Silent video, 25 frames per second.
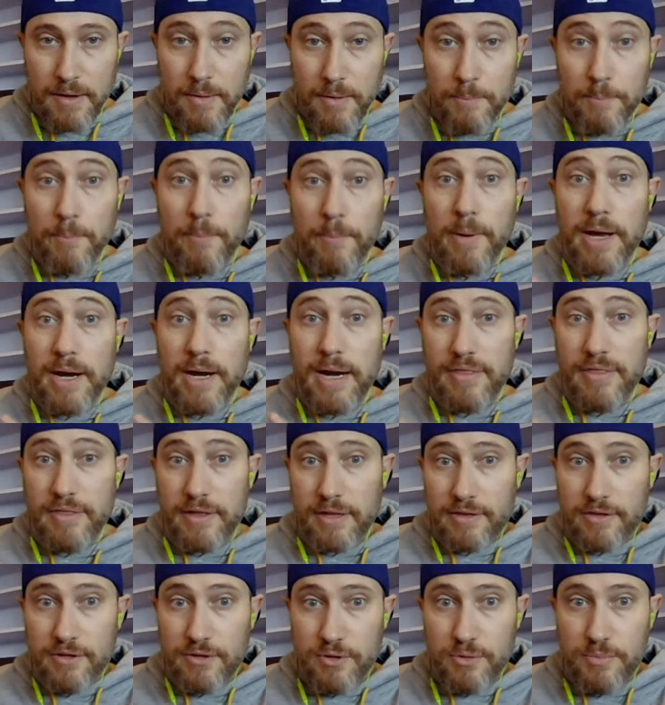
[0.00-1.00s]
but I
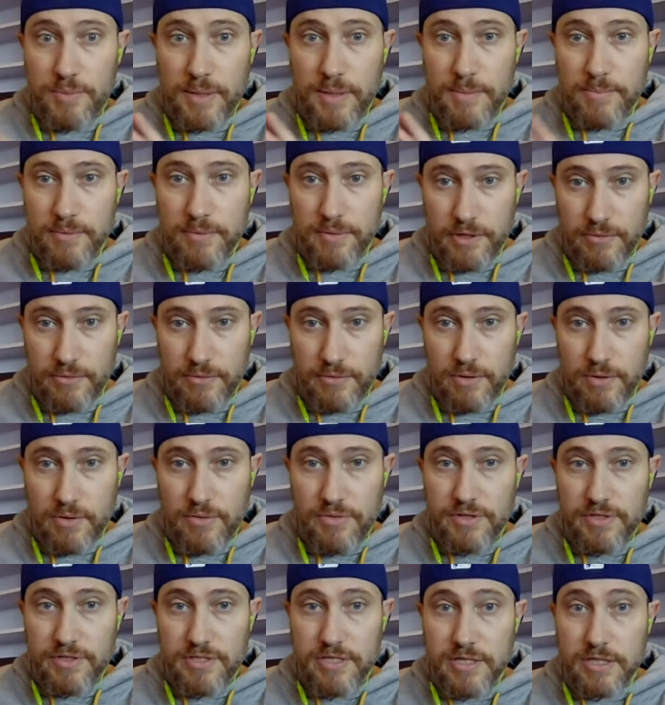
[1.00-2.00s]
think the new people and the growth
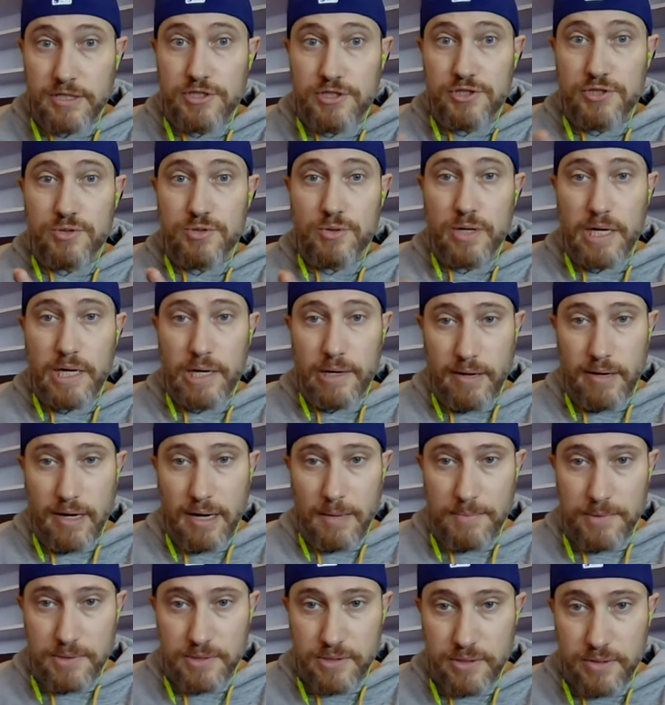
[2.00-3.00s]
is an extraordinary
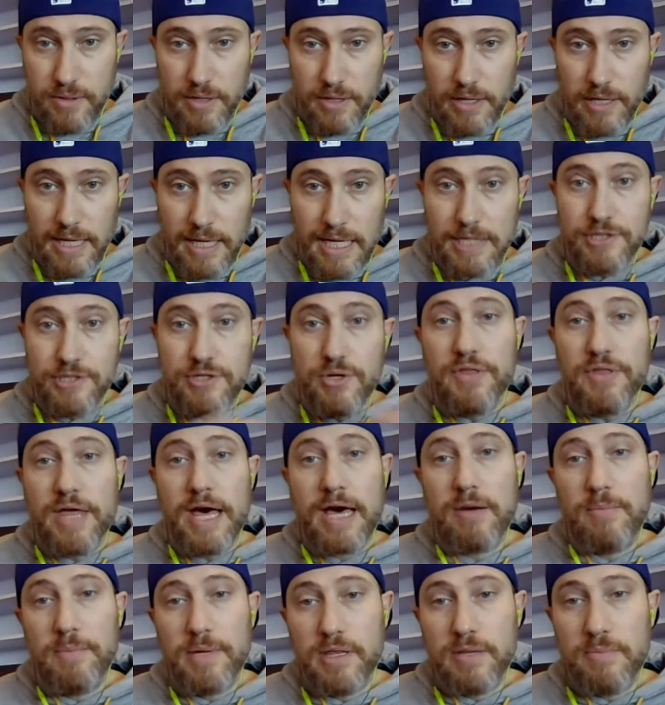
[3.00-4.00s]
opportunity. And so
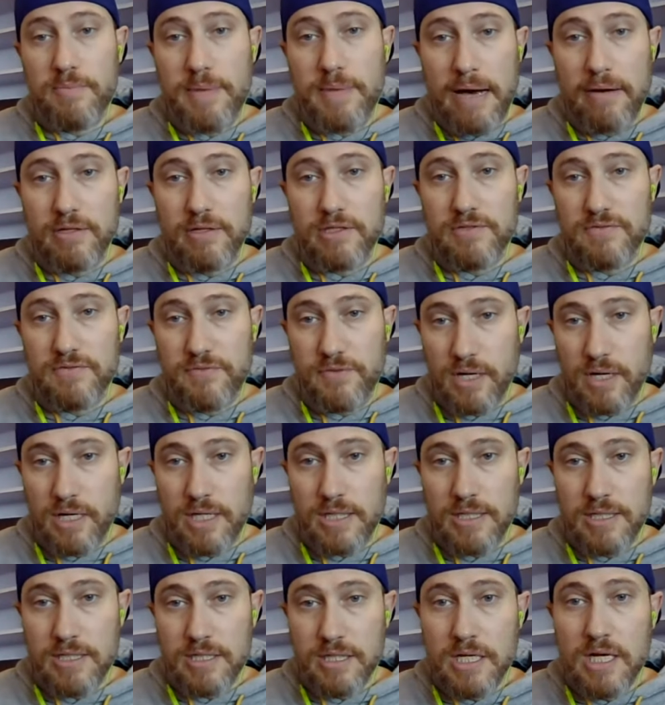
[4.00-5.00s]
that'll be the balance for
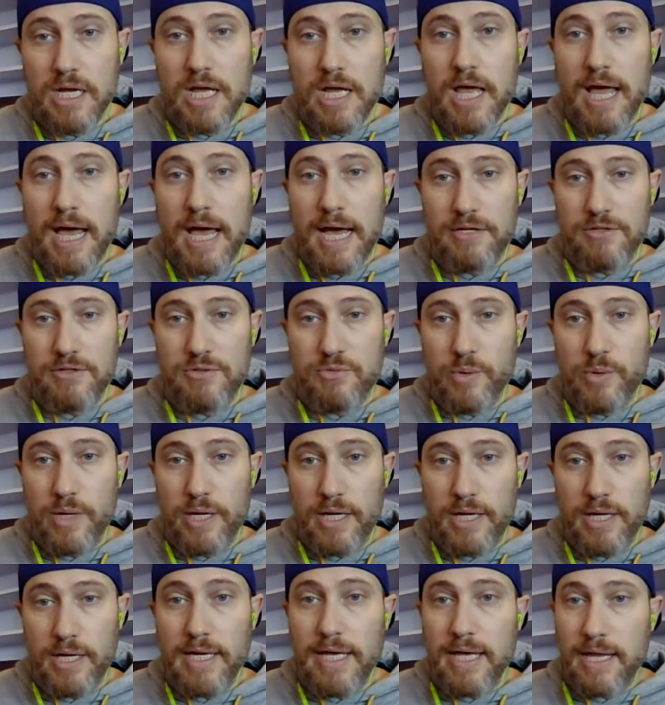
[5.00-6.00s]
us as
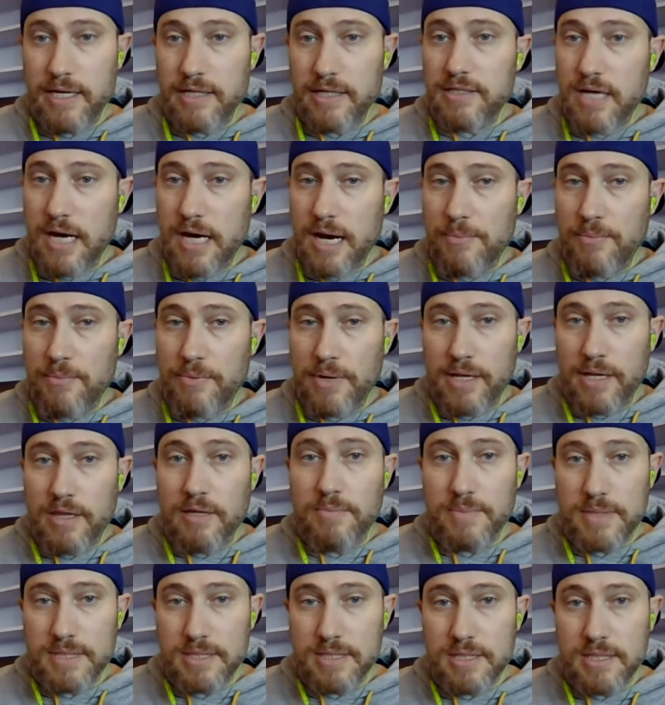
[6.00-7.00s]
we get into operating the
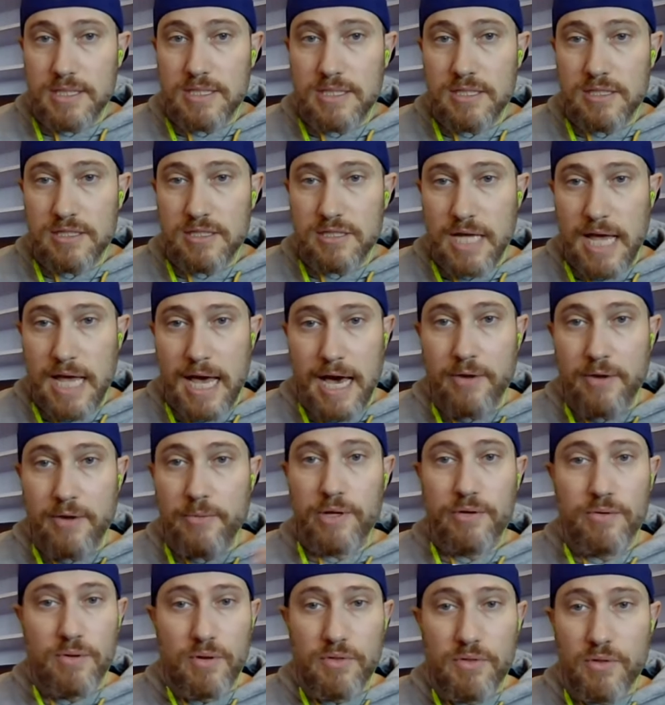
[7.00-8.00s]
business, is how do we
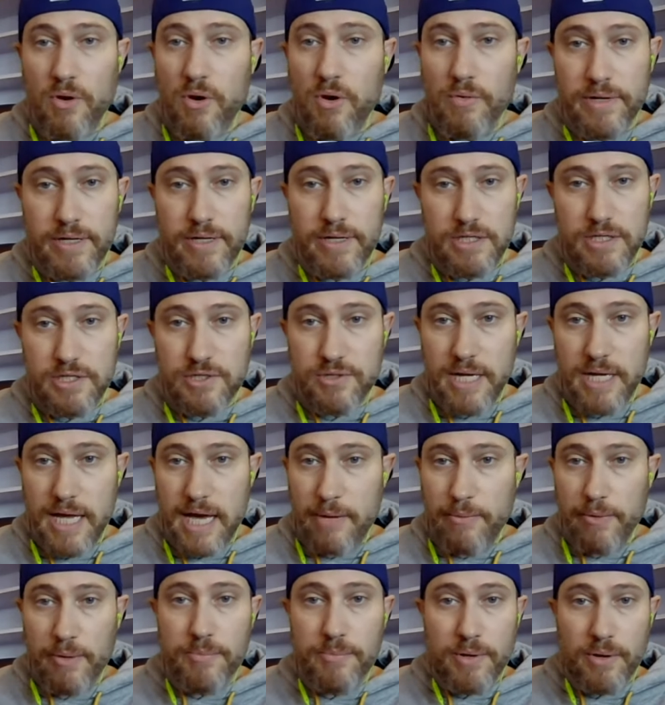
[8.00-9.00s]
grow the whole industry? How do
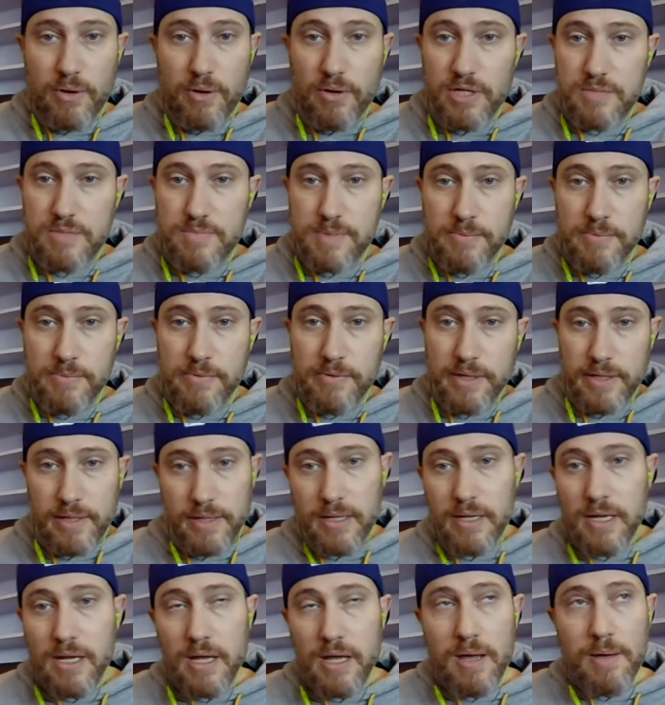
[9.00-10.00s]
we bring all these people in,
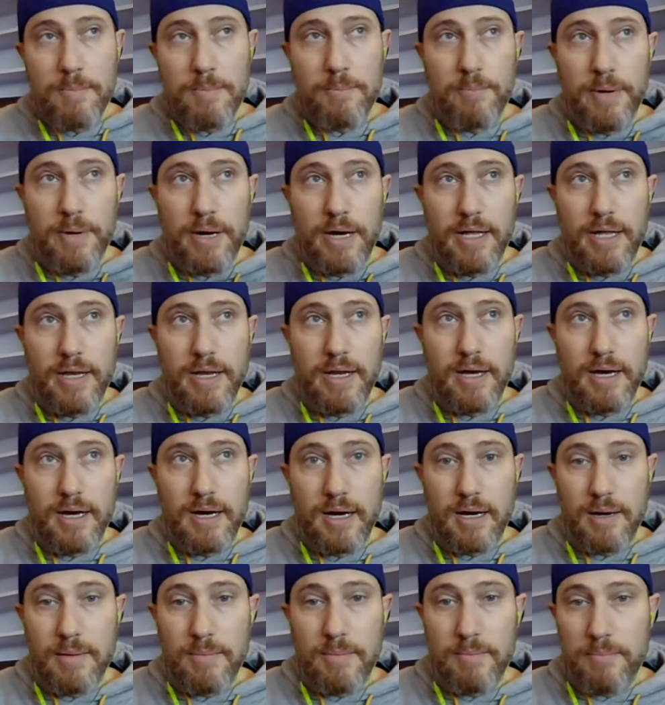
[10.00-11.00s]
but
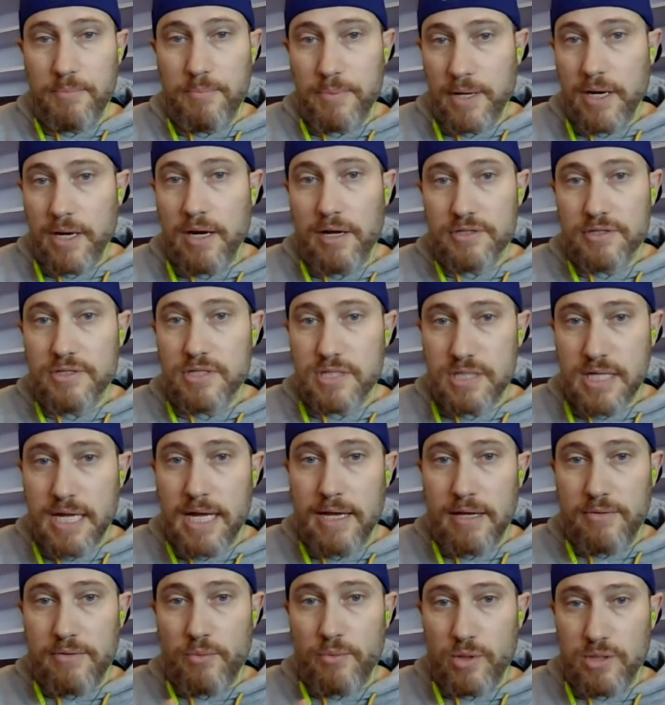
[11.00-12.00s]

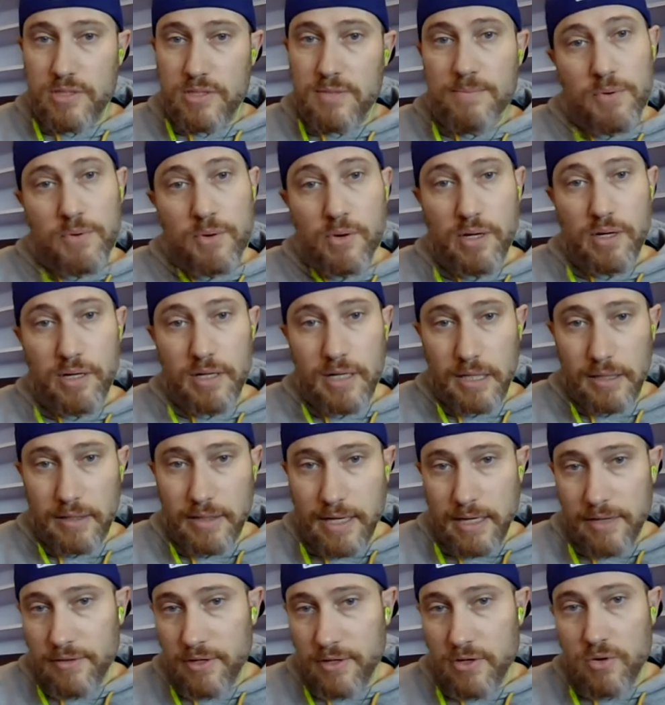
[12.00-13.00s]
understand what's important
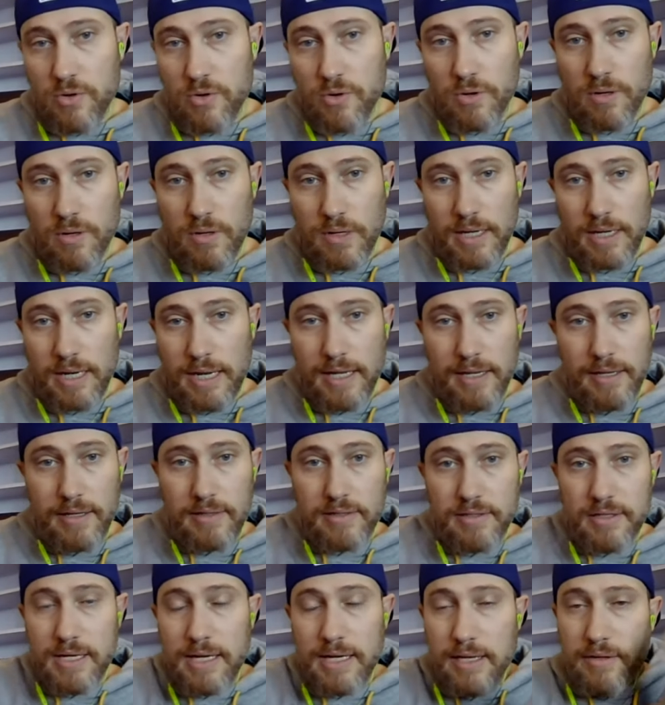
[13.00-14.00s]
and the core and
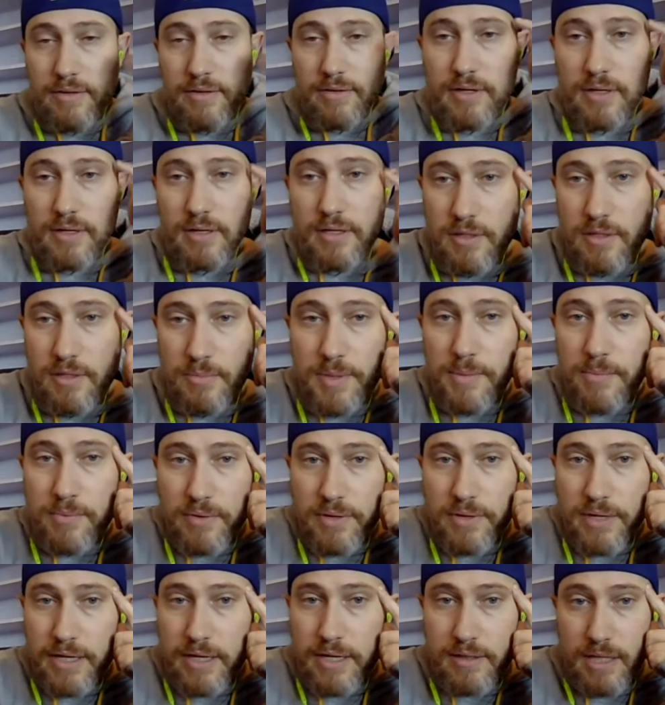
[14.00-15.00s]
the people
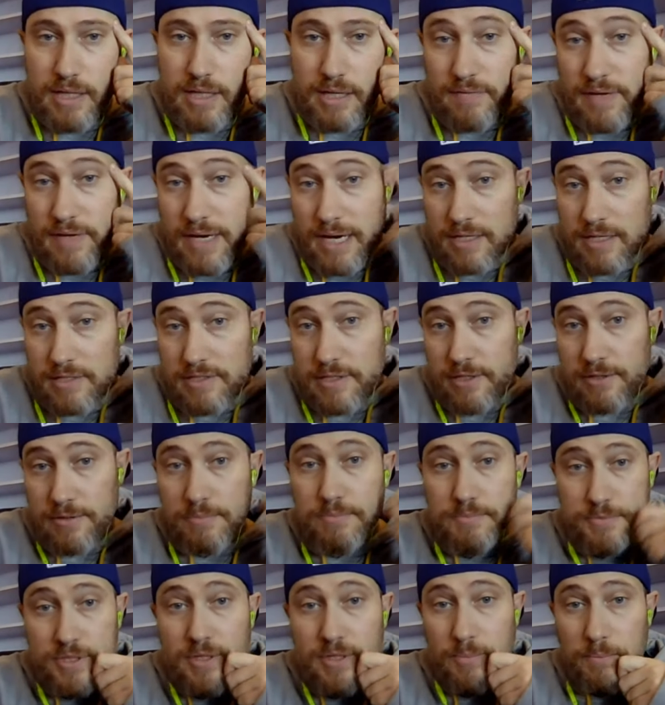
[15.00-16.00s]
that have got us here.
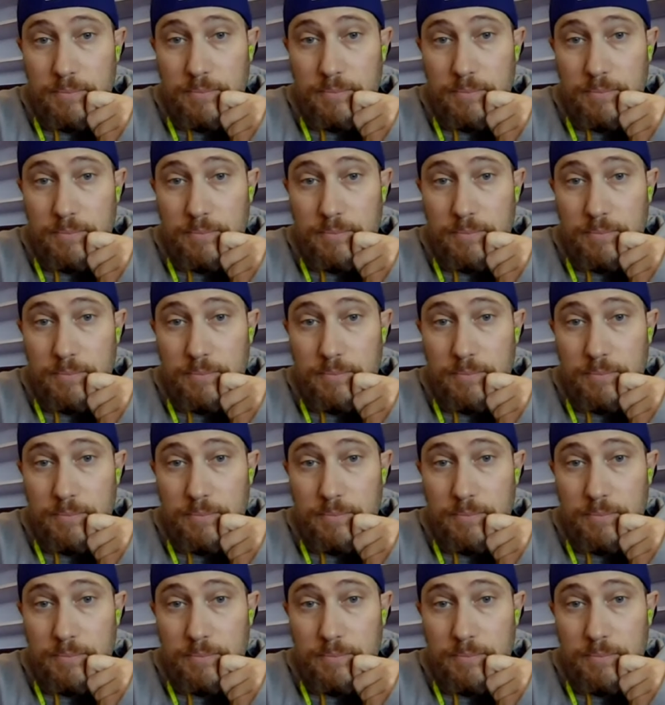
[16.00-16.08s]
So.